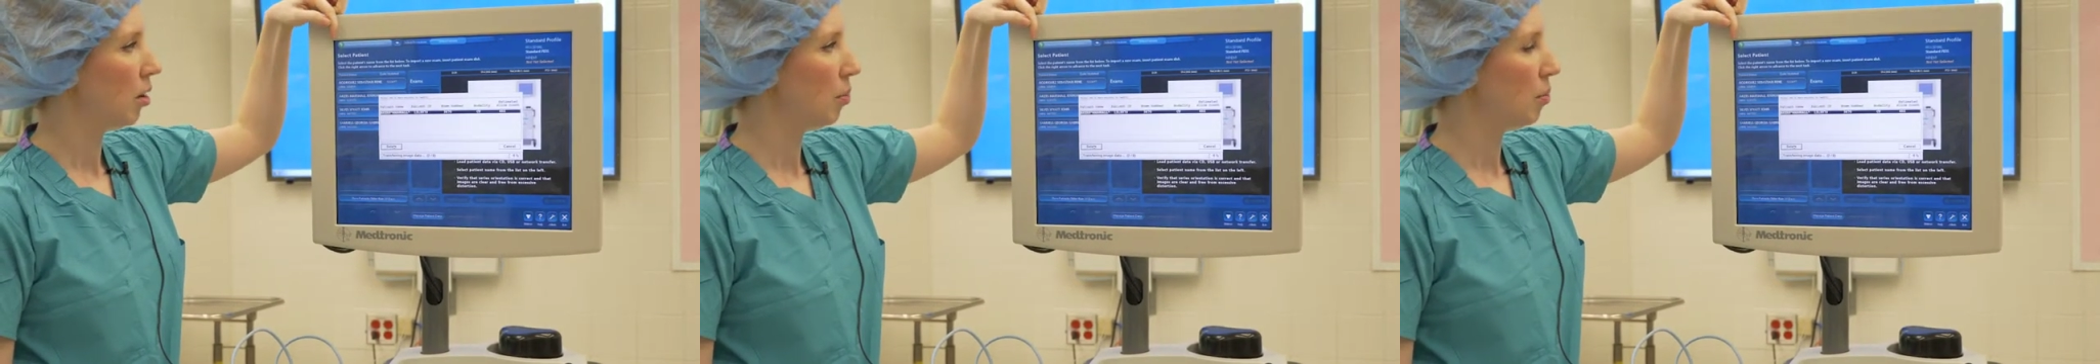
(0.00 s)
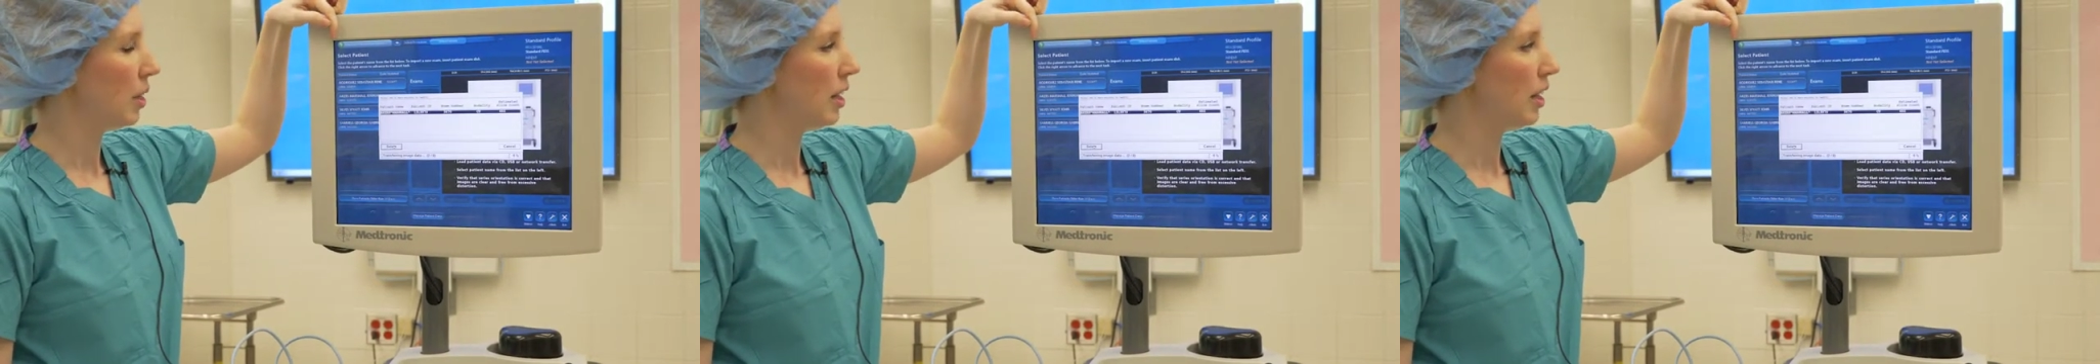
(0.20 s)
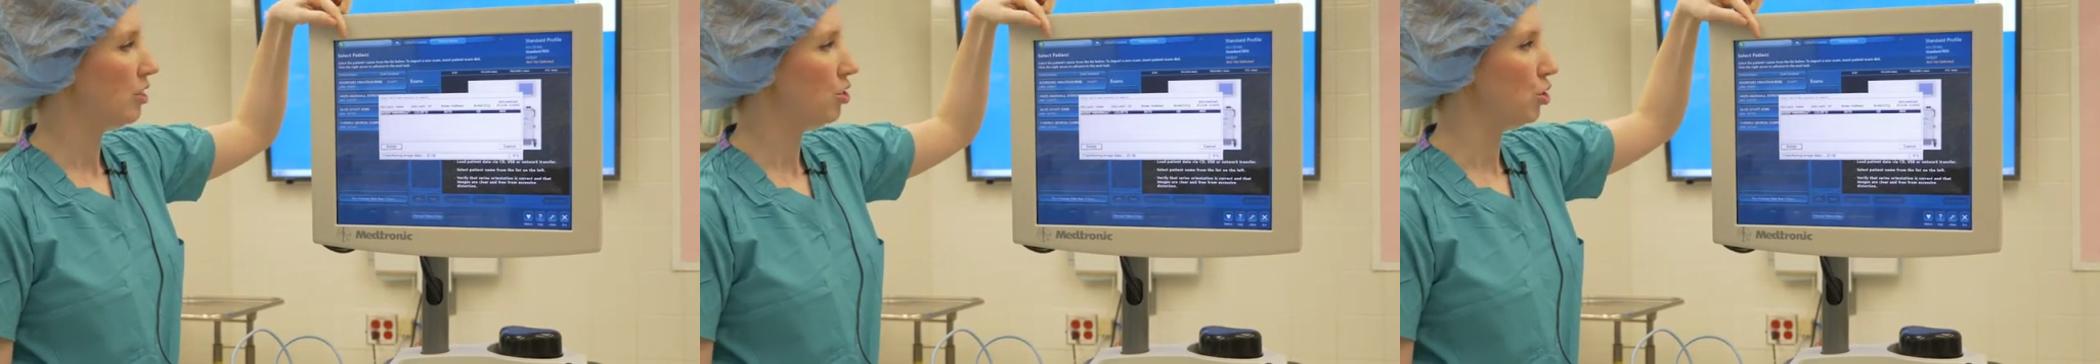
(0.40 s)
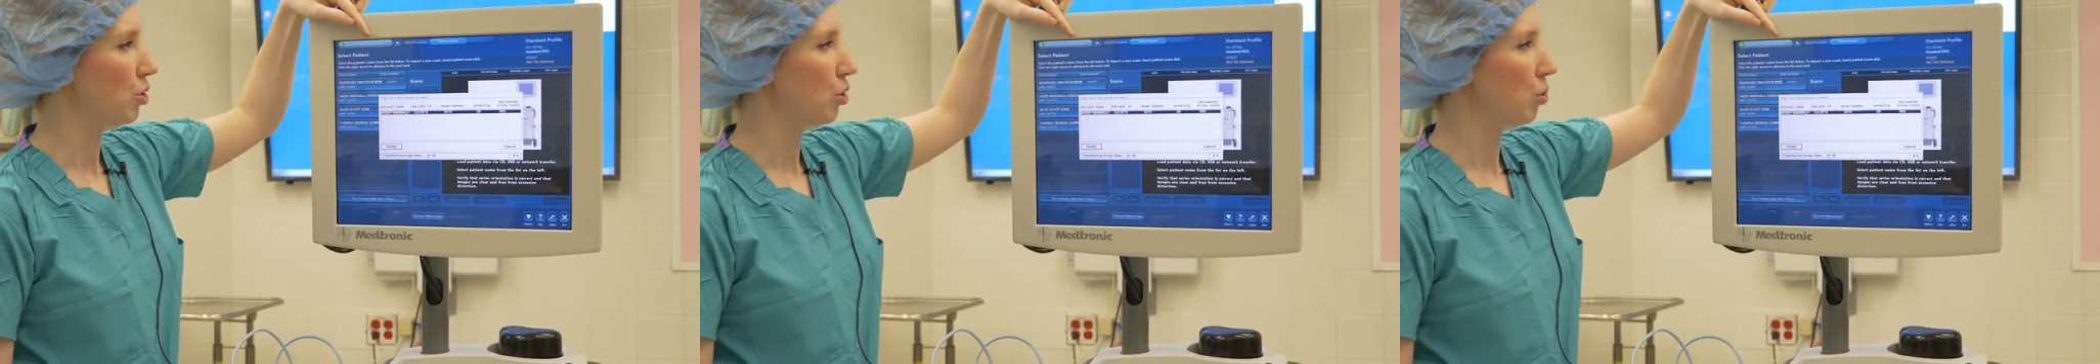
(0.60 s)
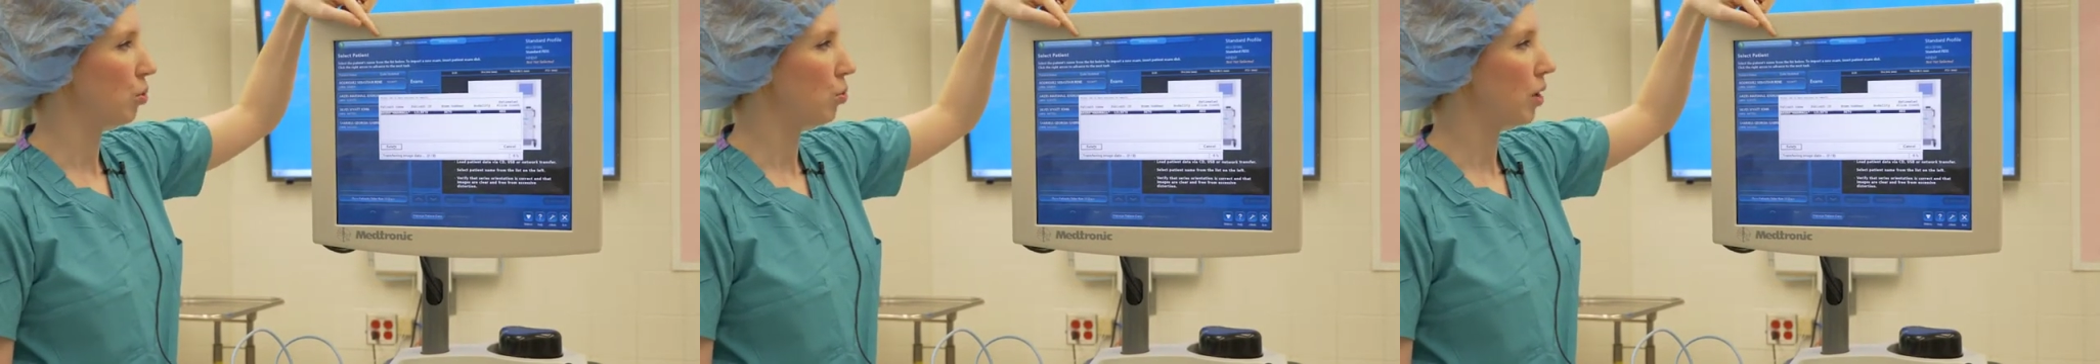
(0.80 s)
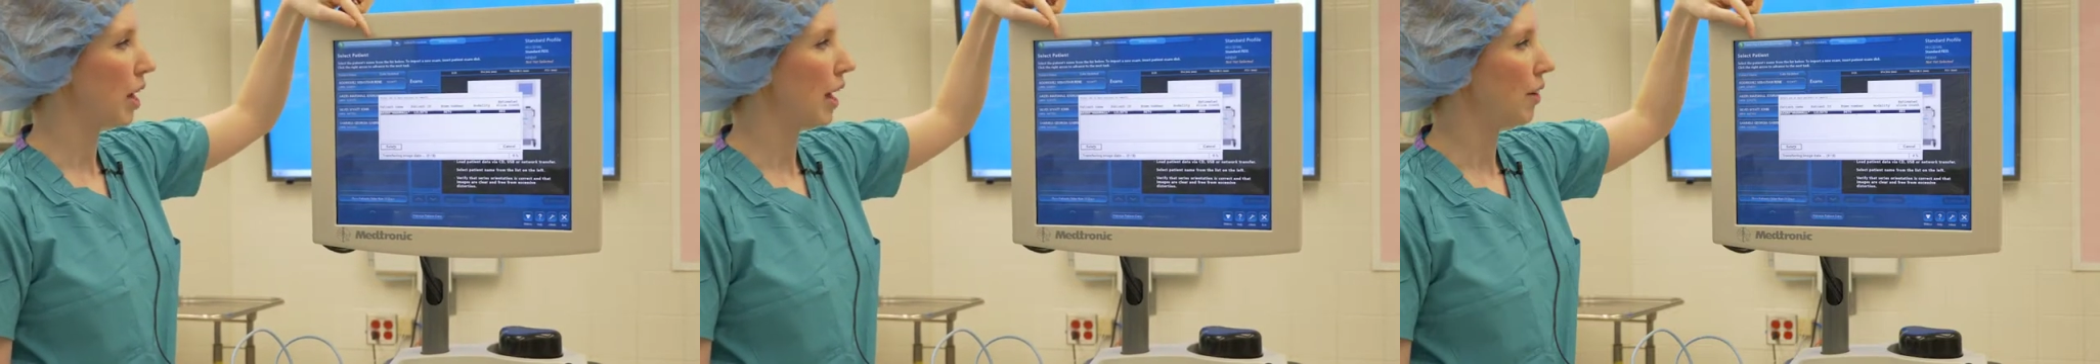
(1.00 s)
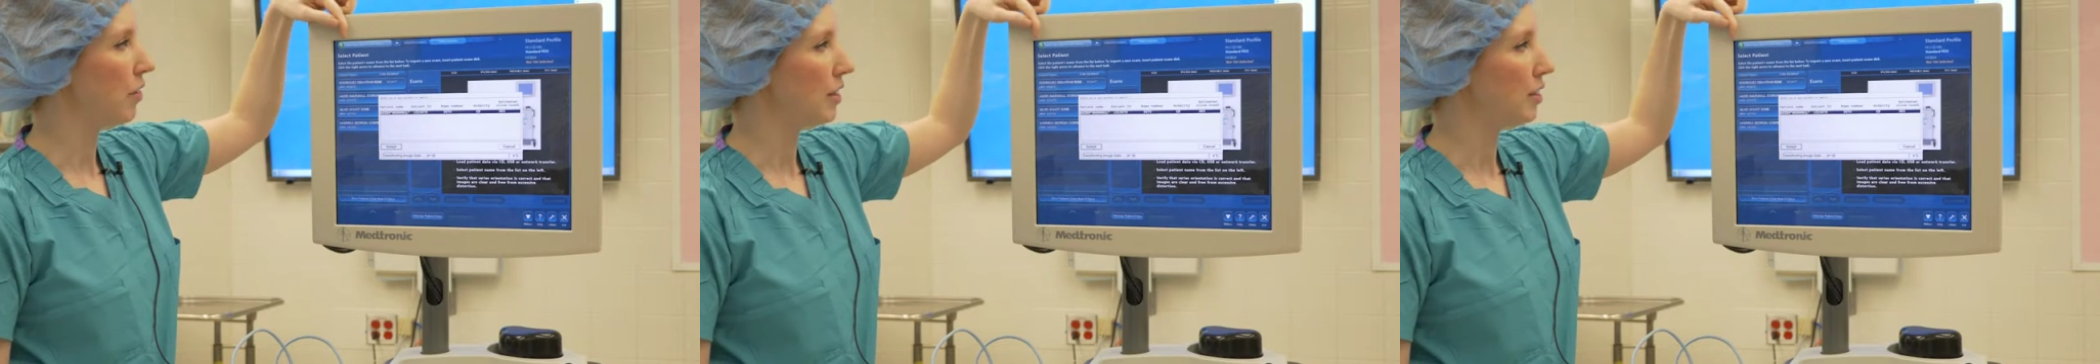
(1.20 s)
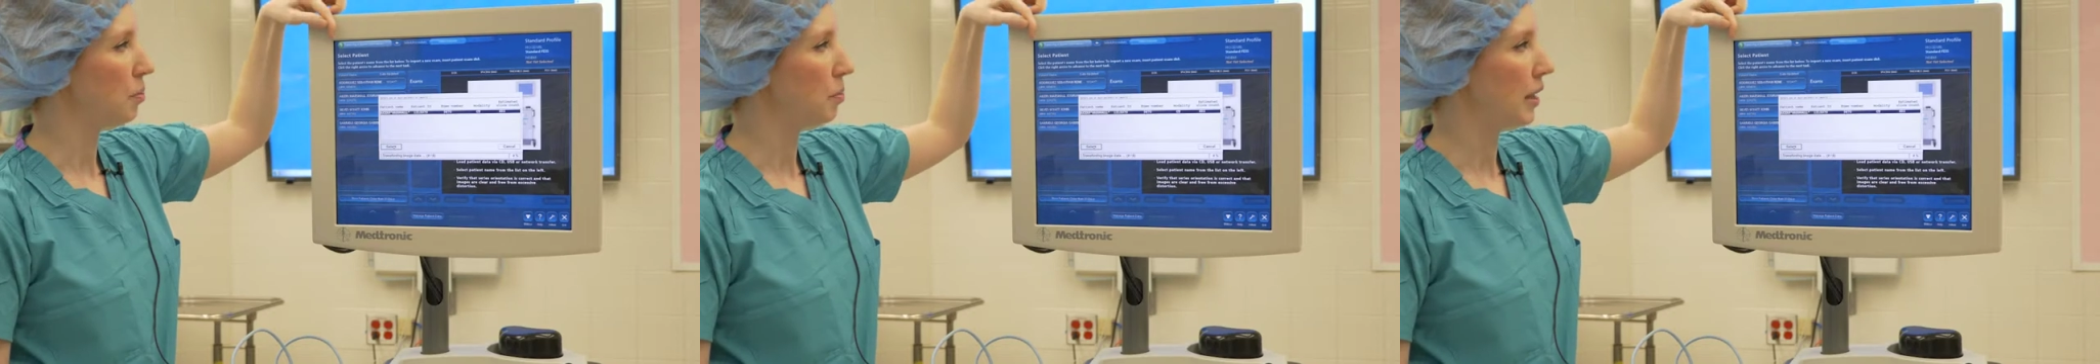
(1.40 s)
because you'll have
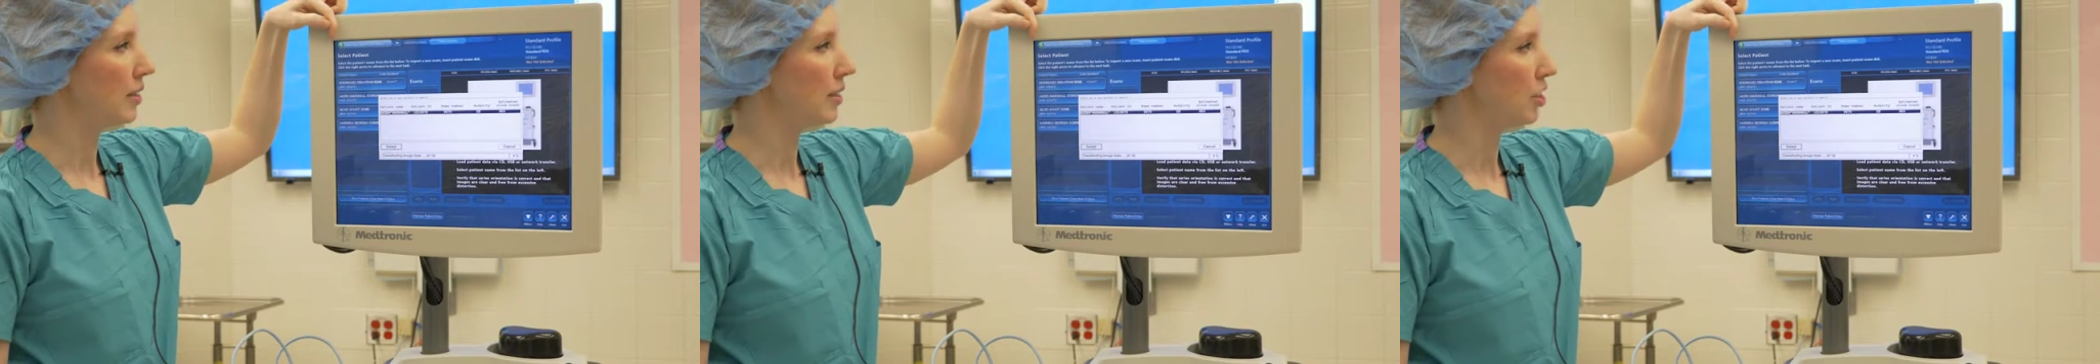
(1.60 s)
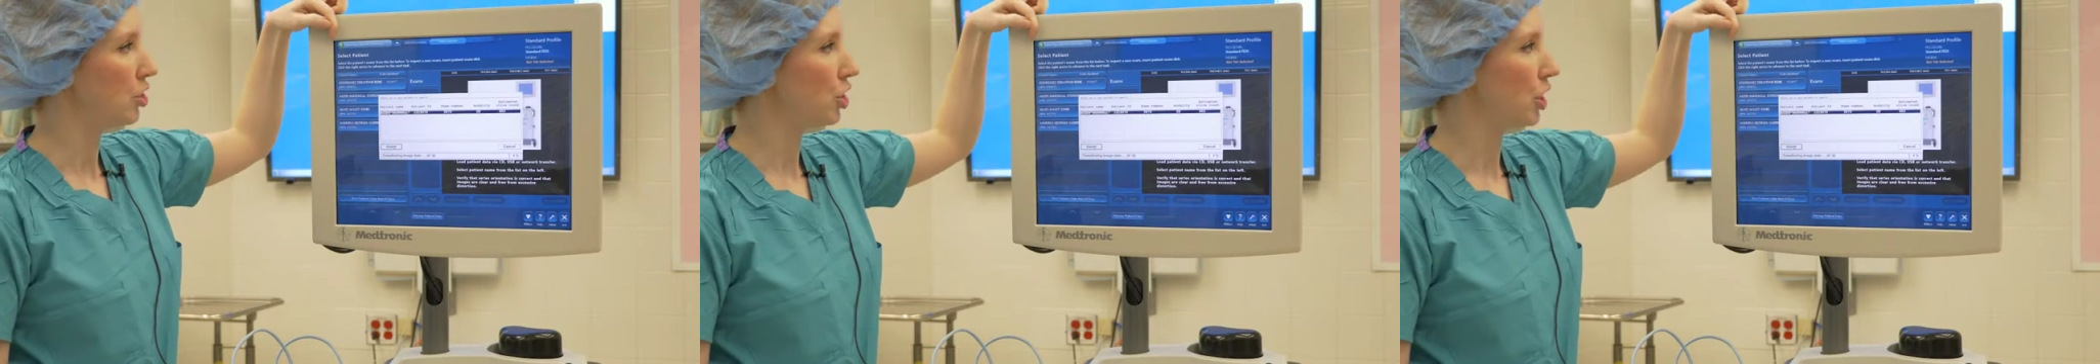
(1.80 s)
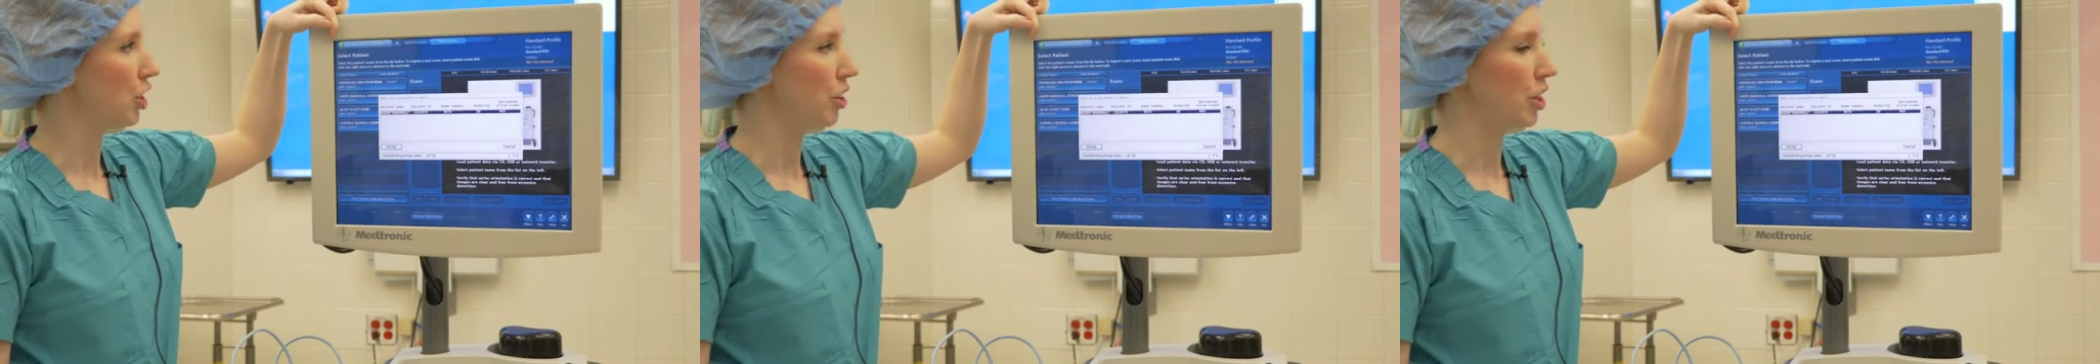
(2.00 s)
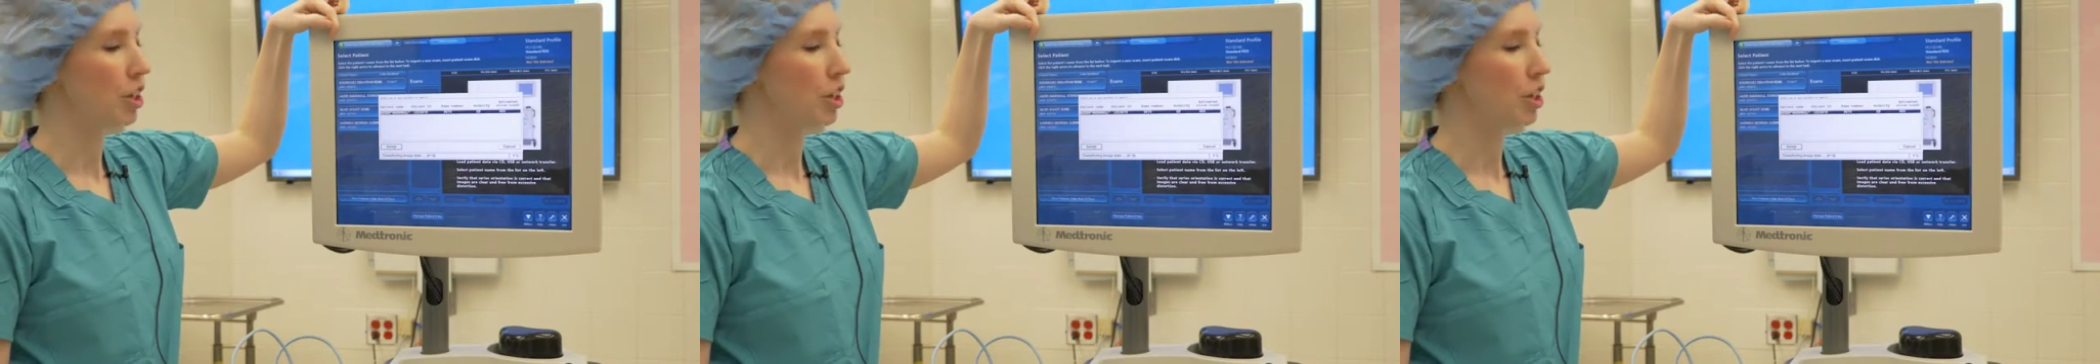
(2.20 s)
this message here that